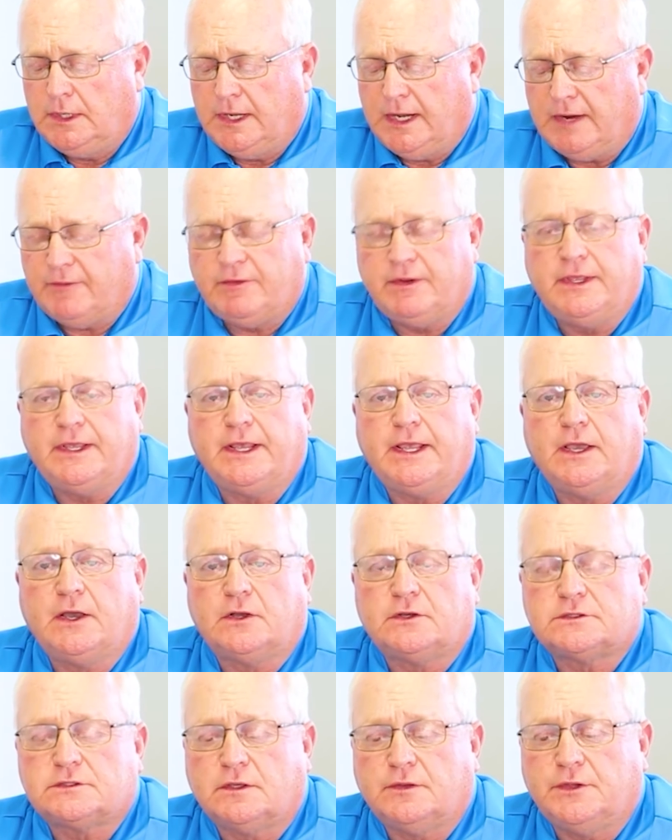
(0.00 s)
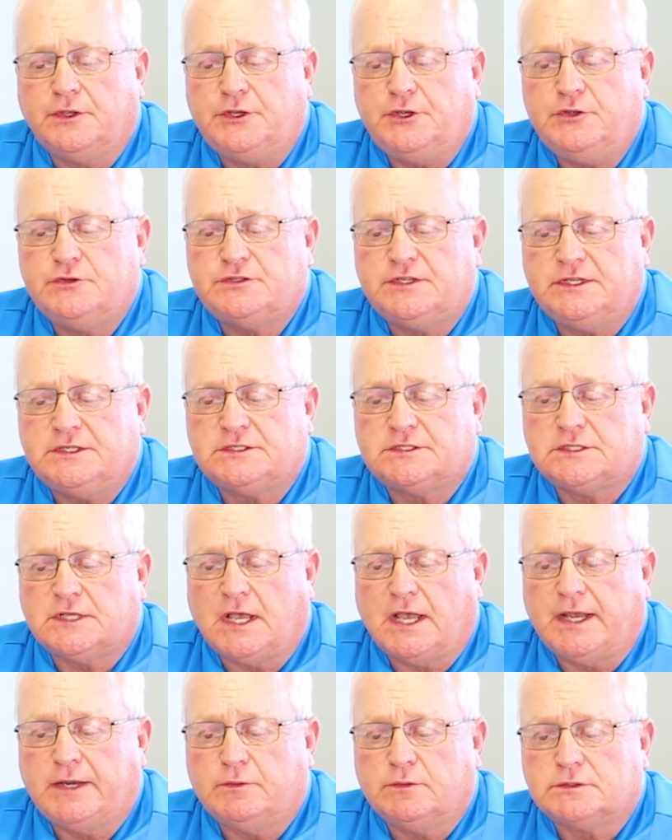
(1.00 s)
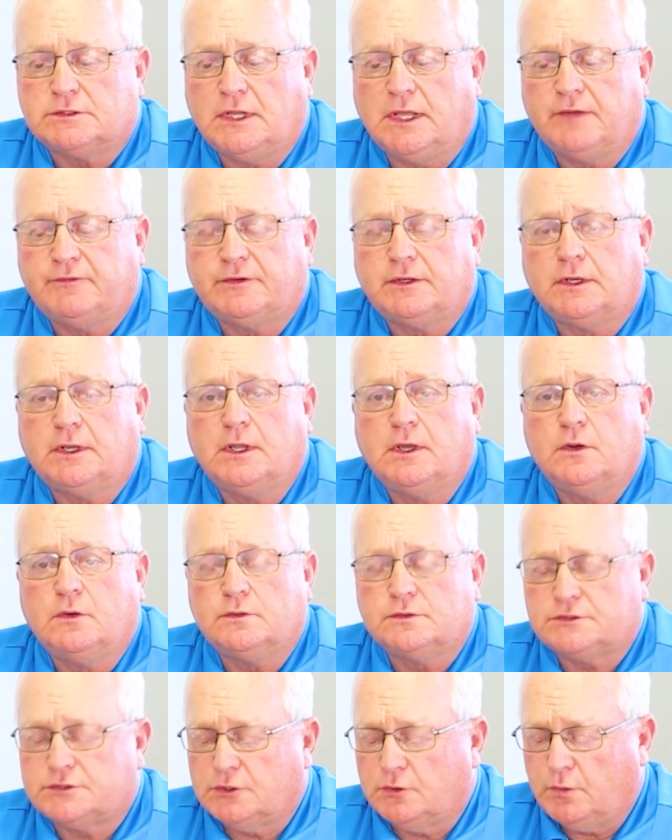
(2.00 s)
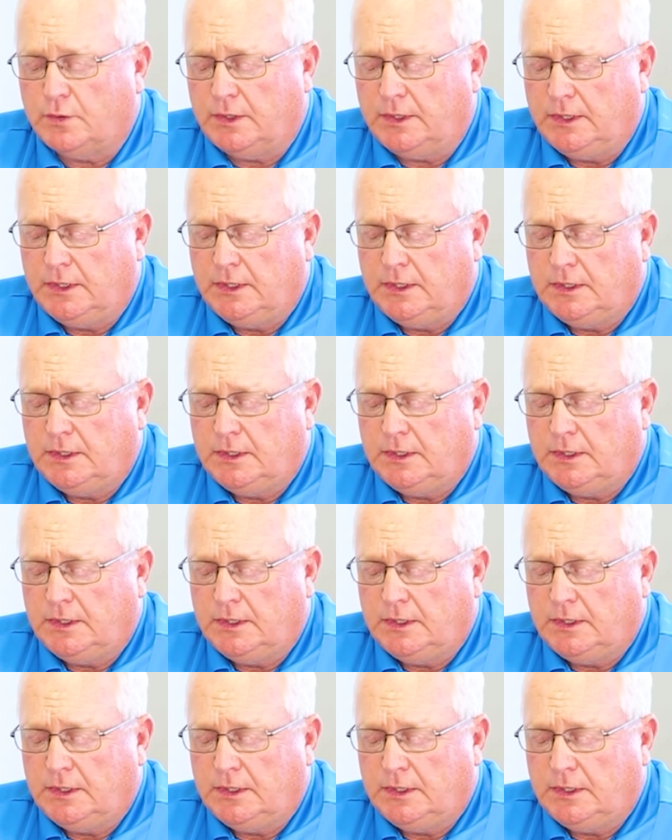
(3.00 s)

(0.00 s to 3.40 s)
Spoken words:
Everything else on the usage side was left alone, so